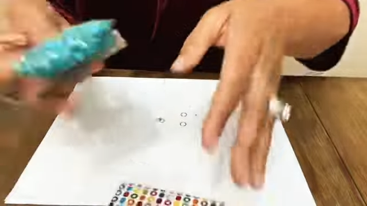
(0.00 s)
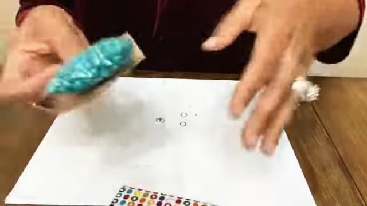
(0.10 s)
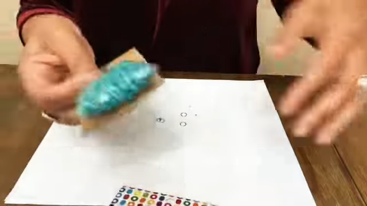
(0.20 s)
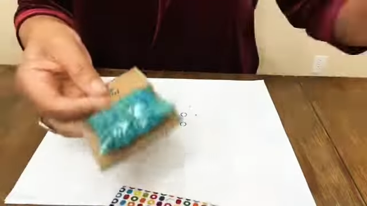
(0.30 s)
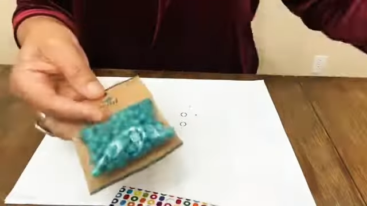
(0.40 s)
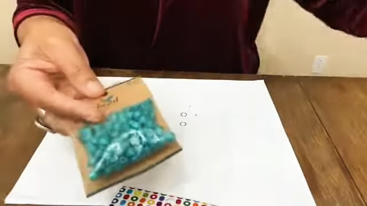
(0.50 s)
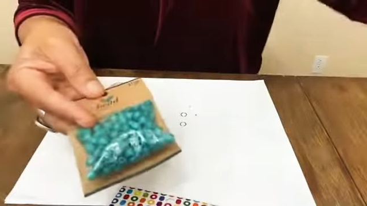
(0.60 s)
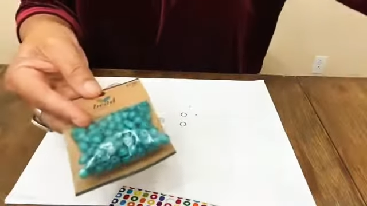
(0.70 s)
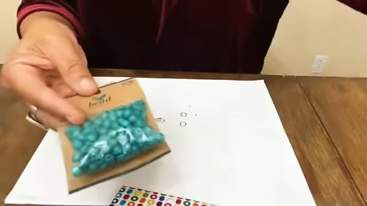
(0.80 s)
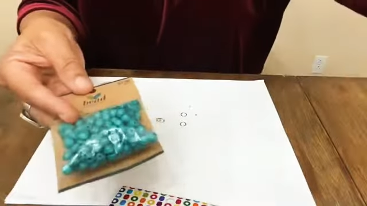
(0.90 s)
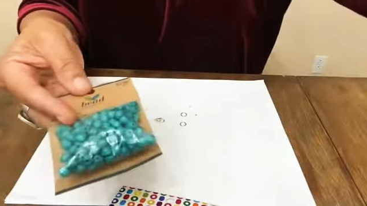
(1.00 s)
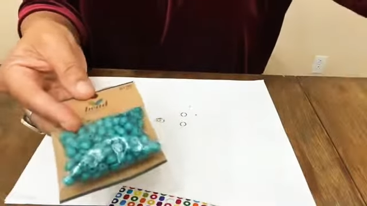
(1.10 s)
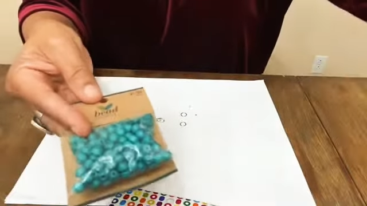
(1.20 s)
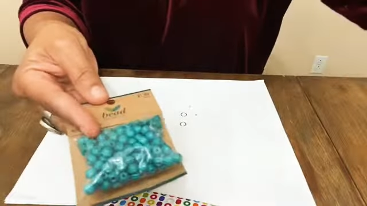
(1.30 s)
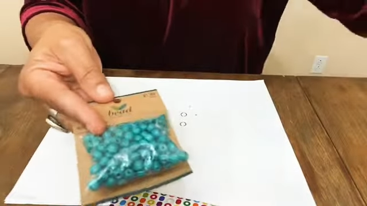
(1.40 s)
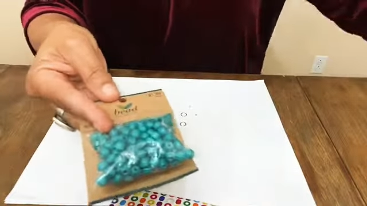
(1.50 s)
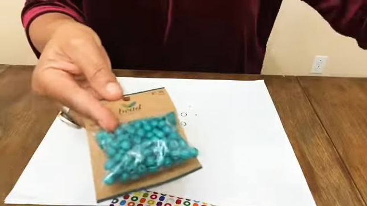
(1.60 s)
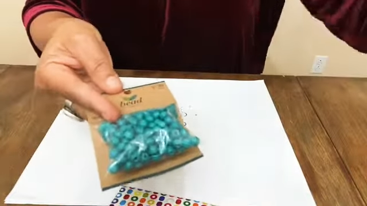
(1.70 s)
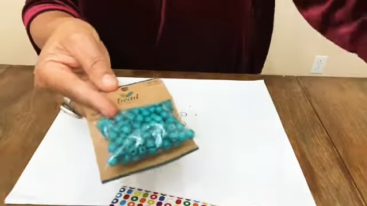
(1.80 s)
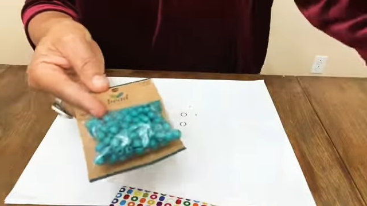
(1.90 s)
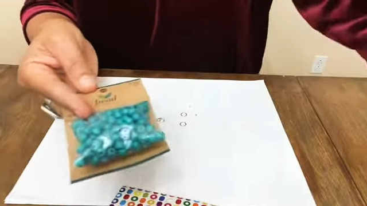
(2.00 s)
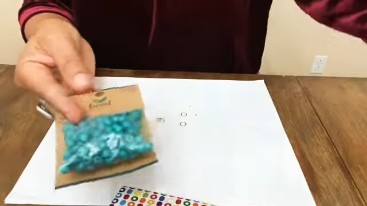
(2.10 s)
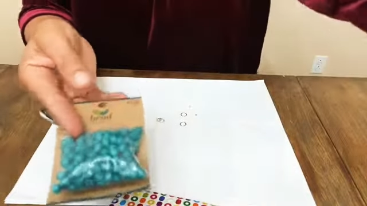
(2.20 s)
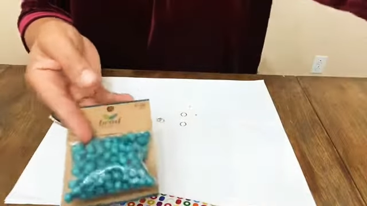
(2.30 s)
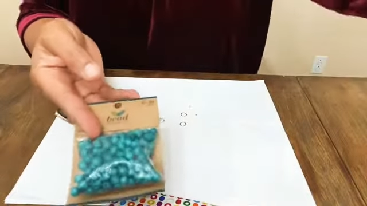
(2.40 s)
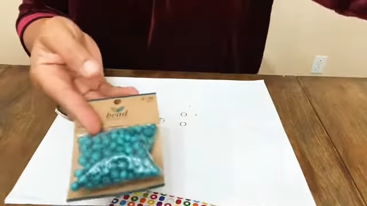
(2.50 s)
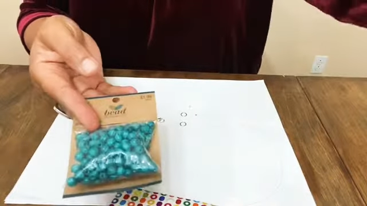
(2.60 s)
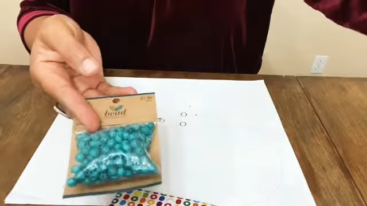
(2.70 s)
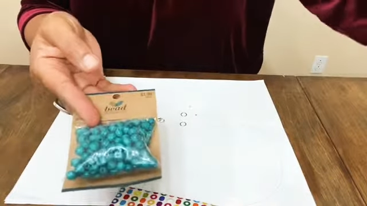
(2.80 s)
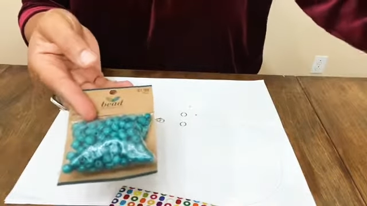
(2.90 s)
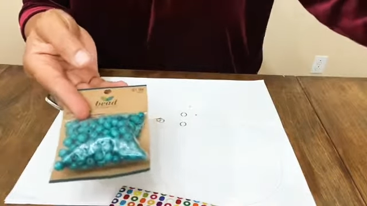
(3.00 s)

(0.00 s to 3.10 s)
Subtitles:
[unreadable: no face in view]